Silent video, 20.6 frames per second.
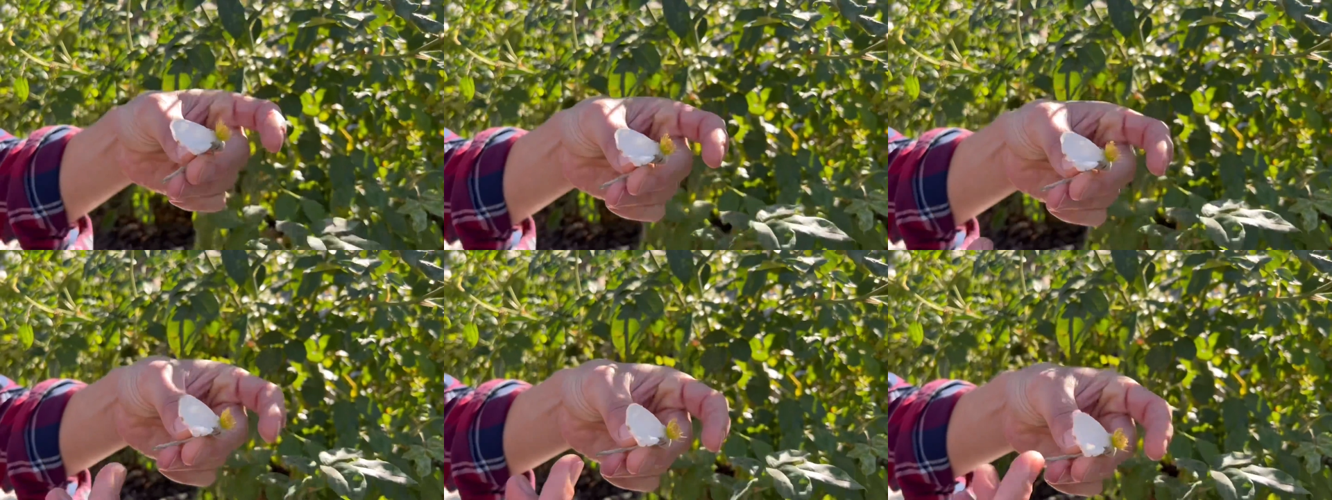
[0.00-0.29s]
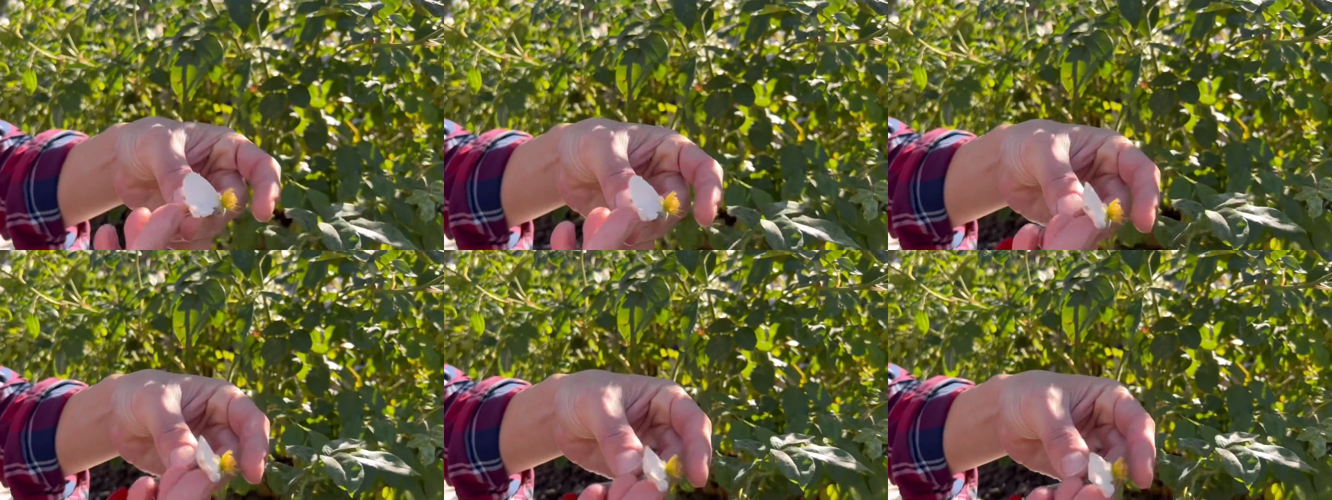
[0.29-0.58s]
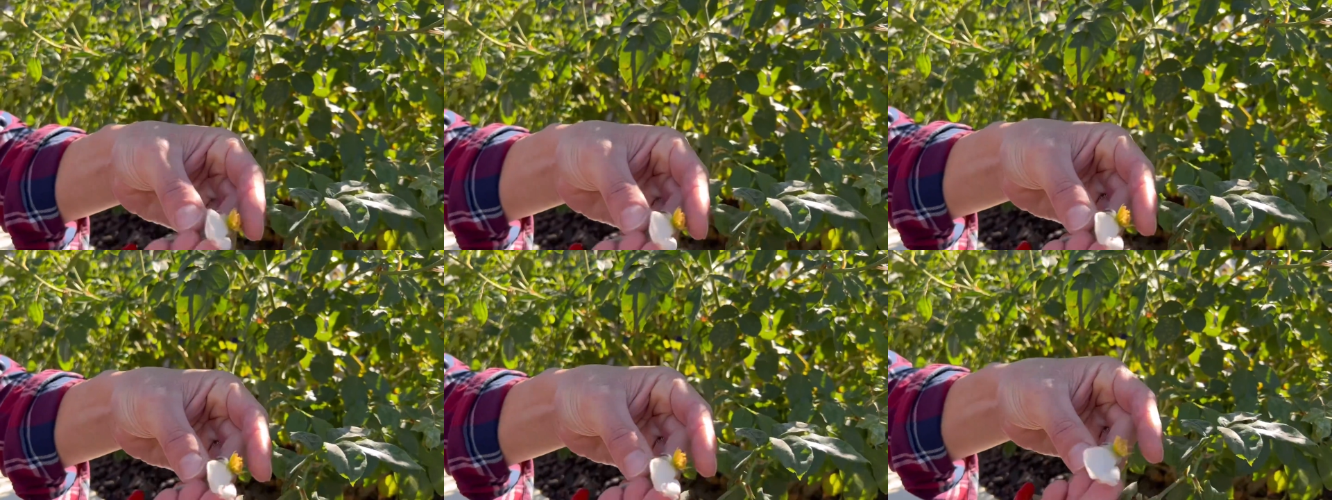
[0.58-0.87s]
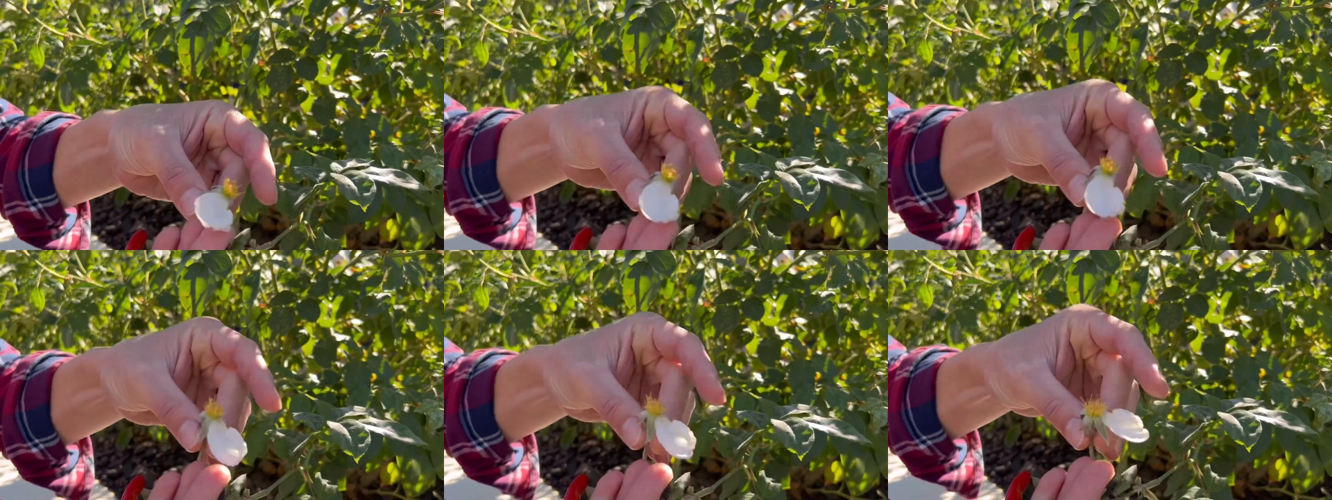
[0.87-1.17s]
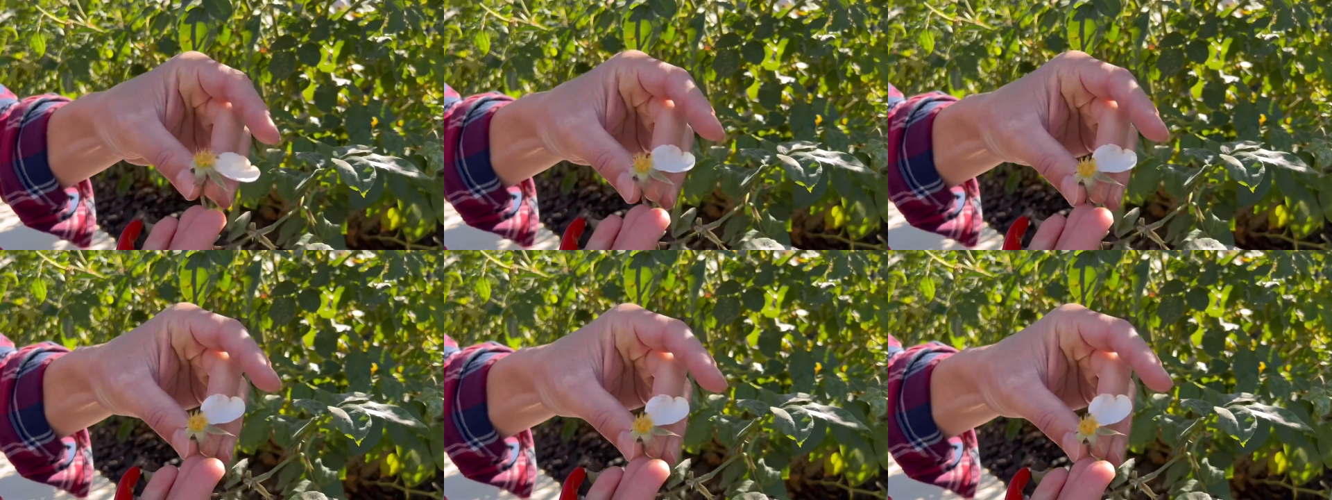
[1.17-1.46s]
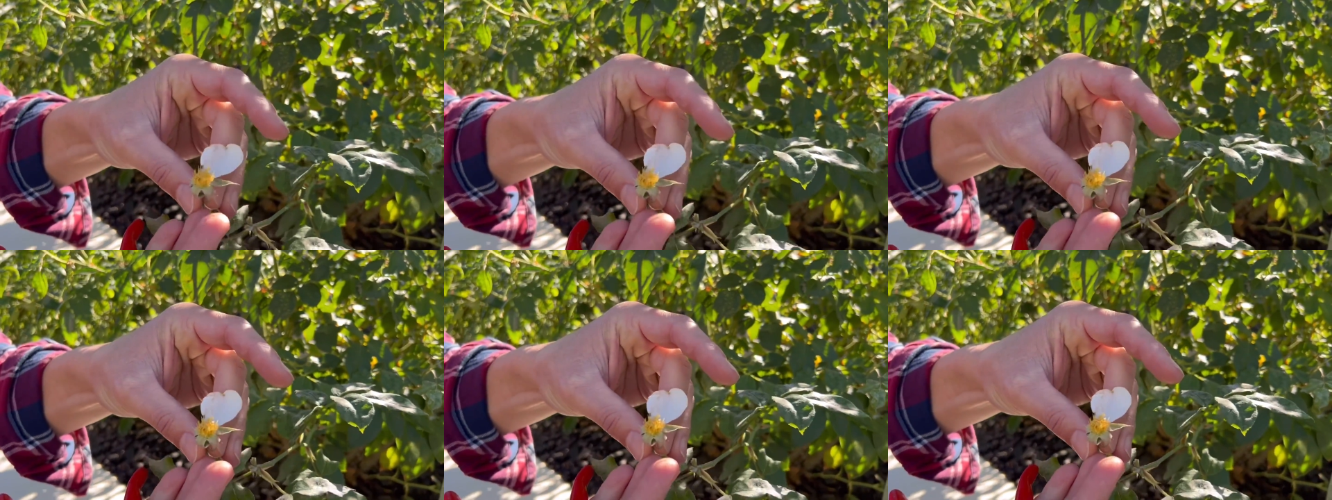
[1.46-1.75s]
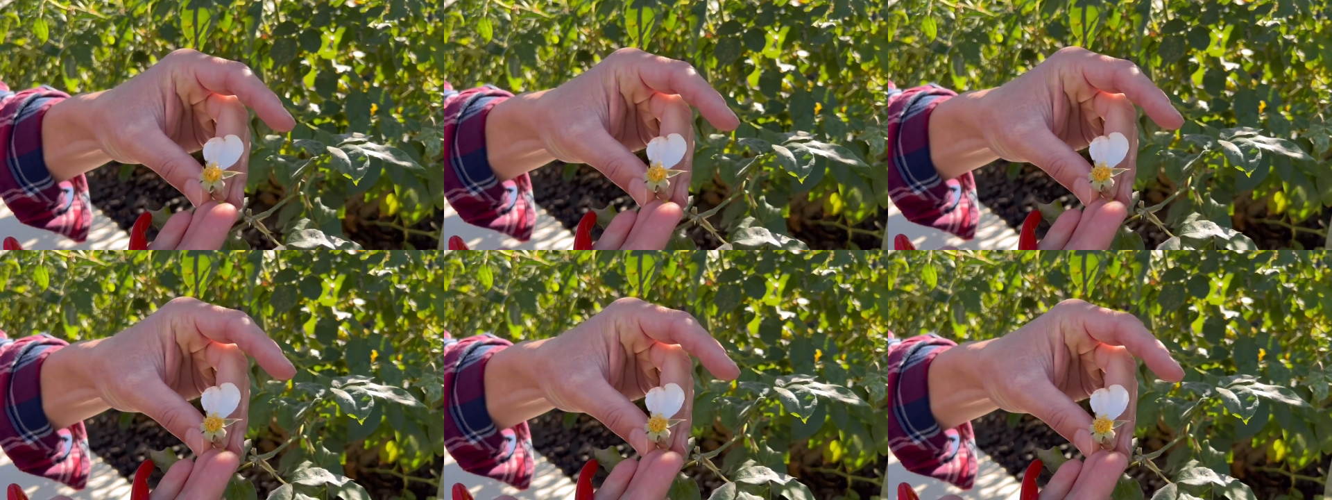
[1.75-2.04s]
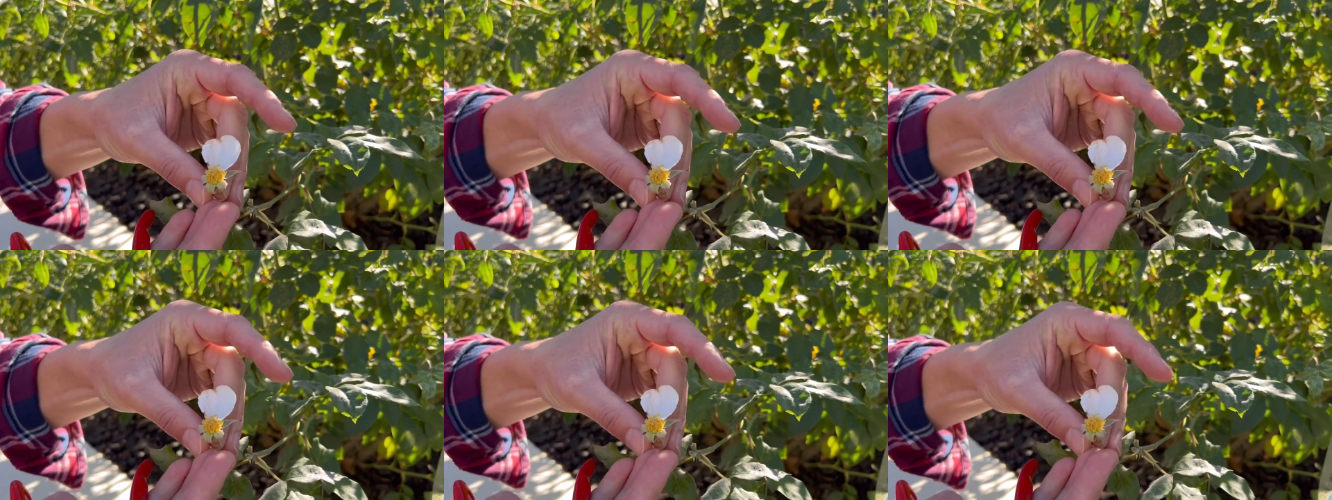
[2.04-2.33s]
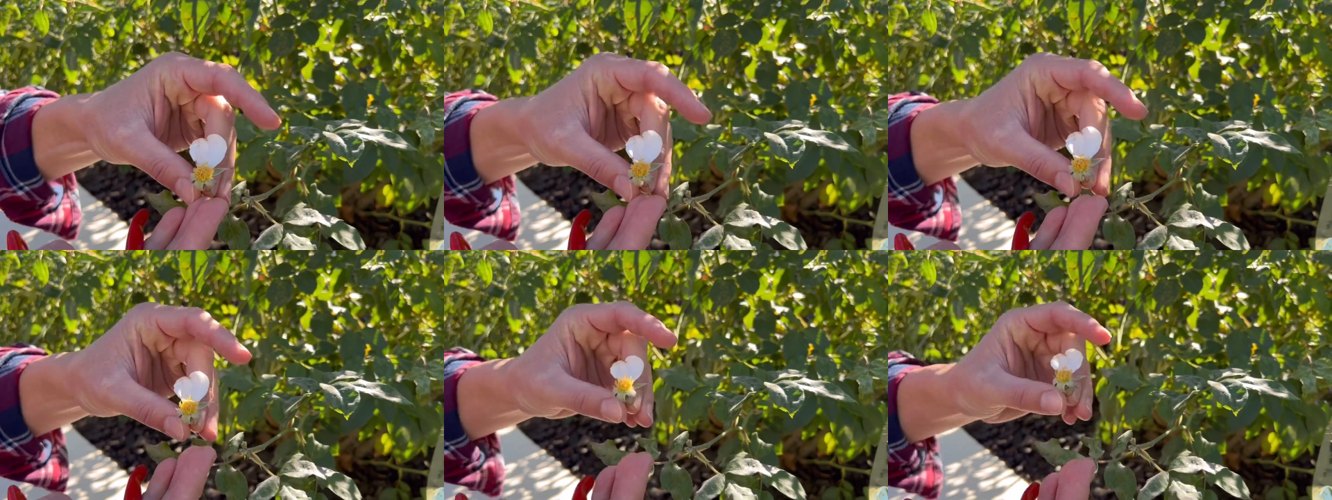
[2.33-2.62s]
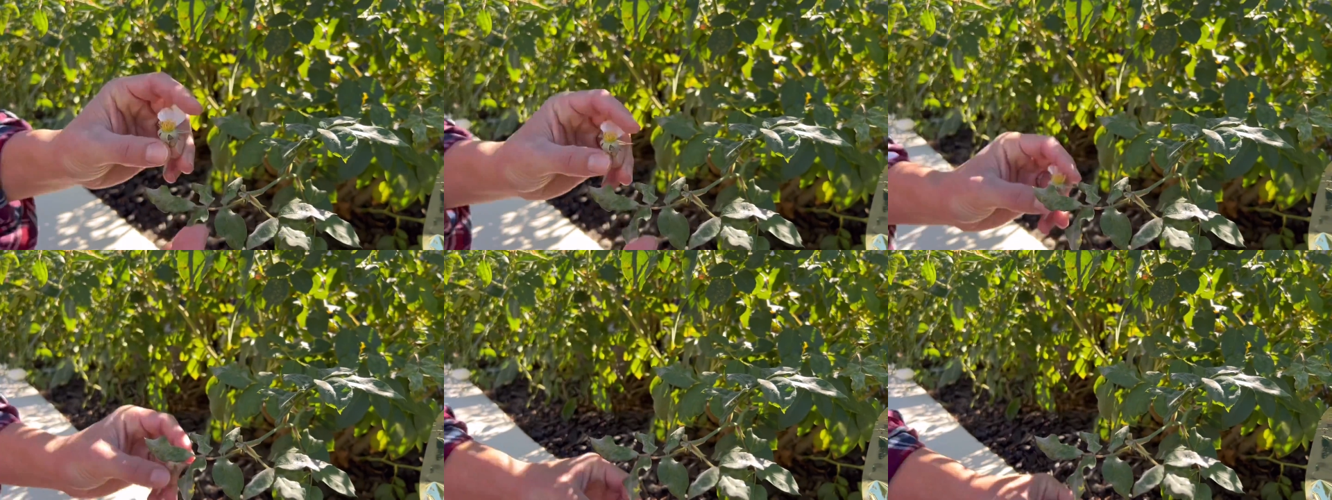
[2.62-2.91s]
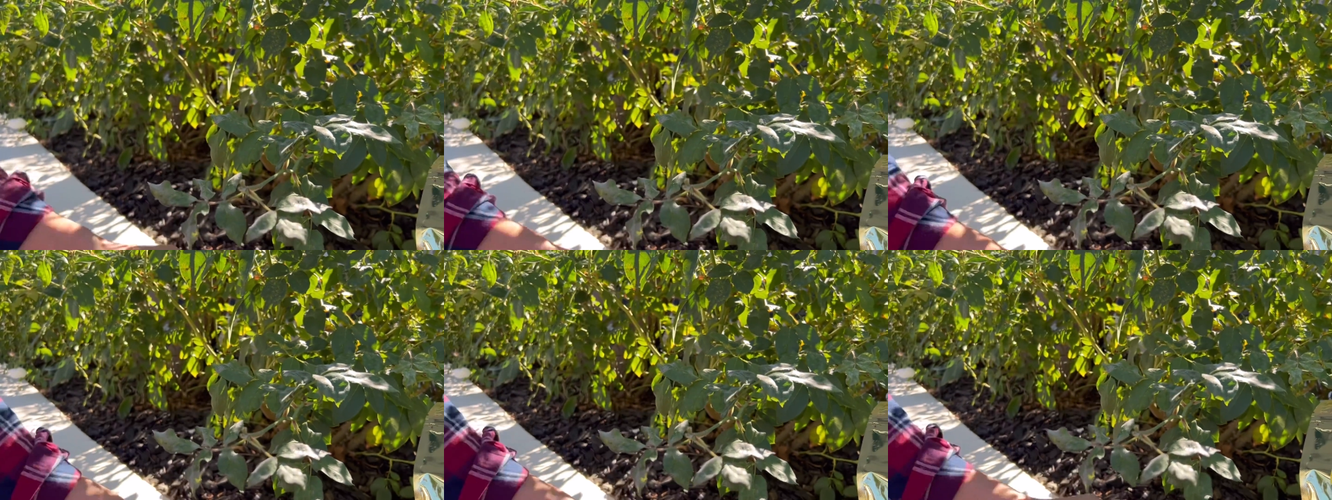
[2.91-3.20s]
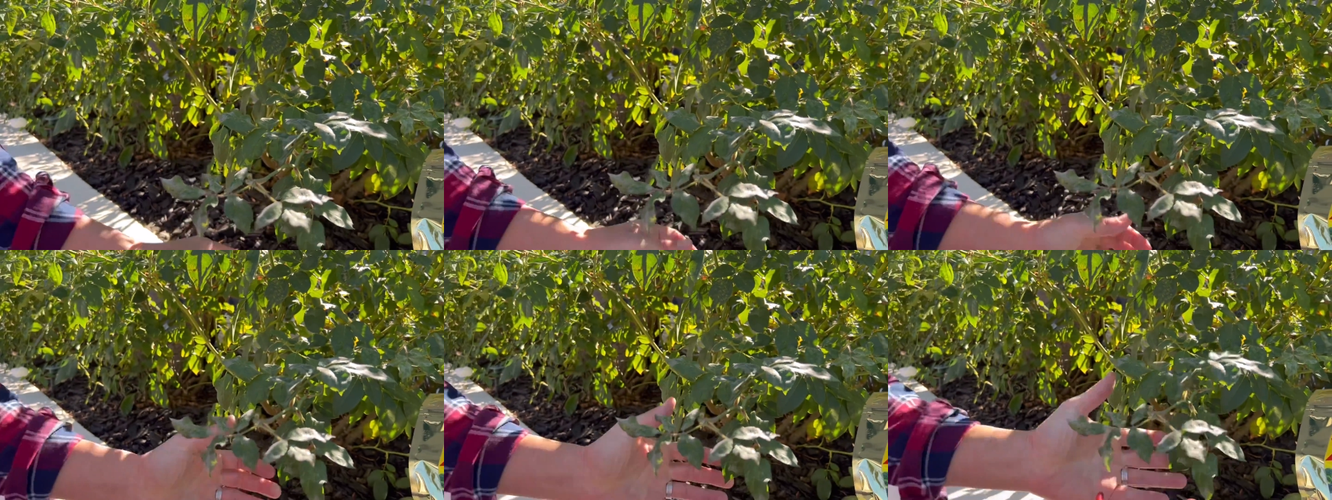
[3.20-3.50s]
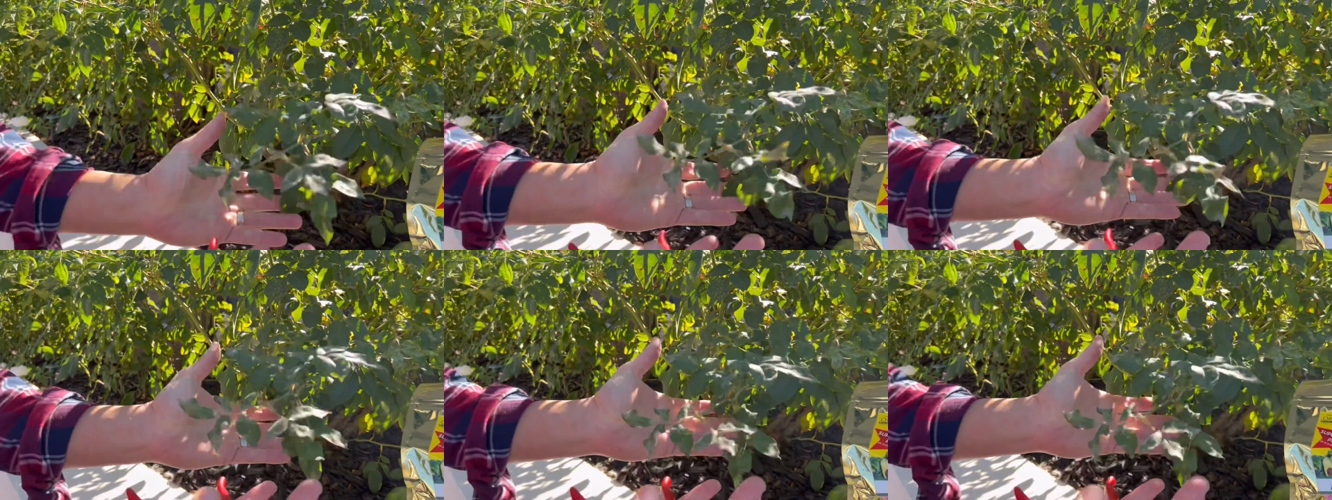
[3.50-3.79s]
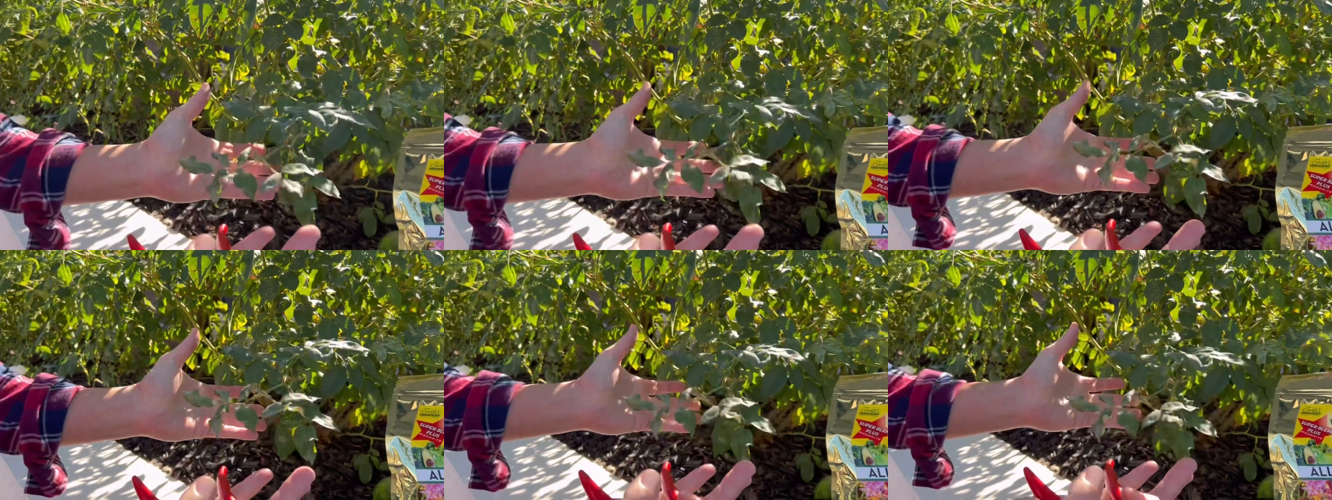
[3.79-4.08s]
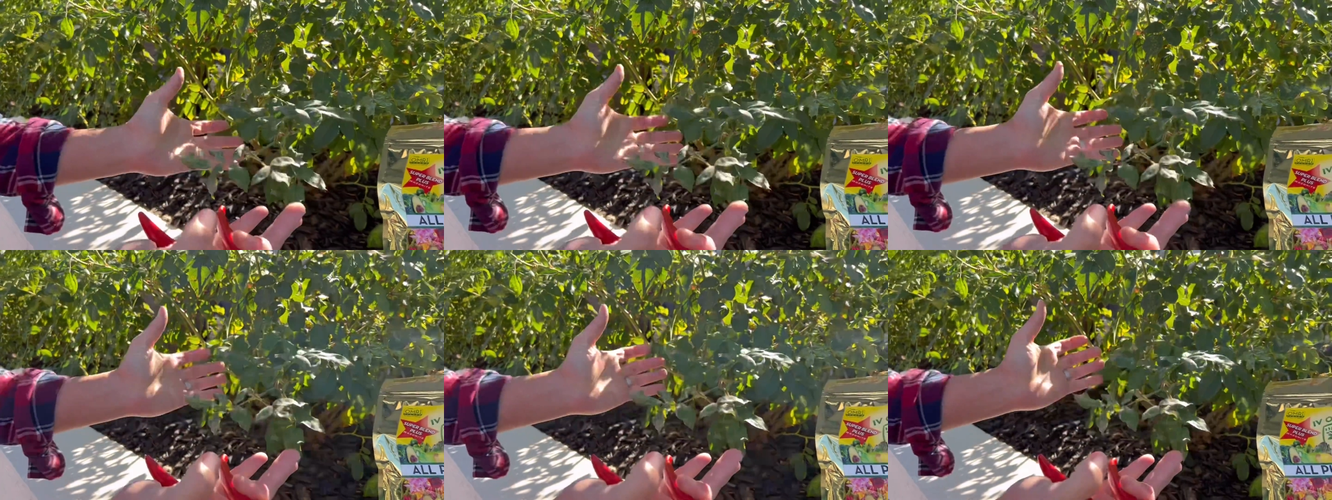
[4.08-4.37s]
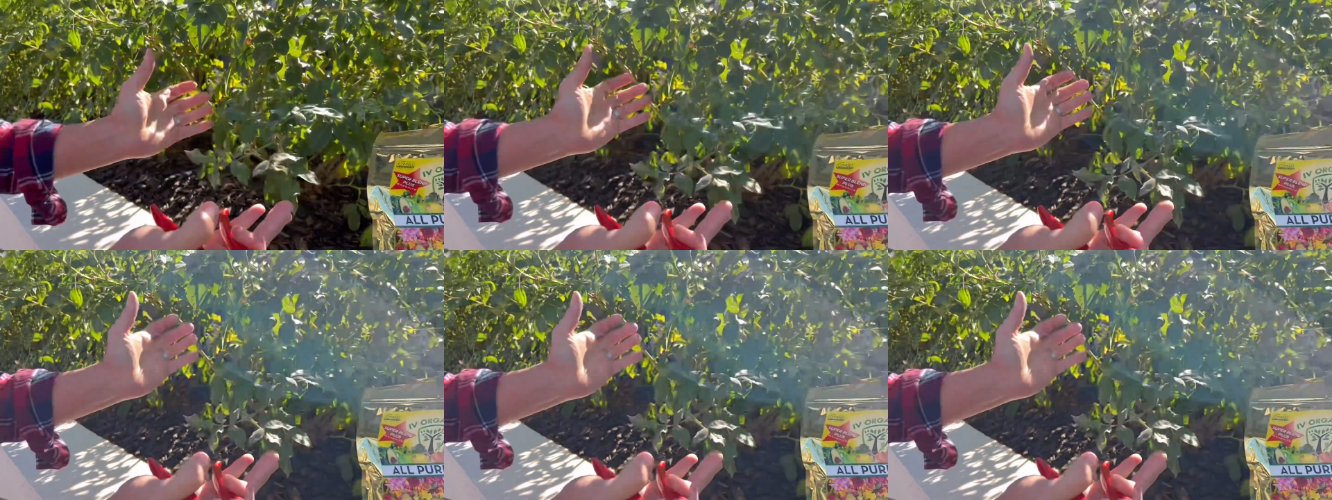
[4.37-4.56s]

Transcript: No face is visible, so there are no lips to read.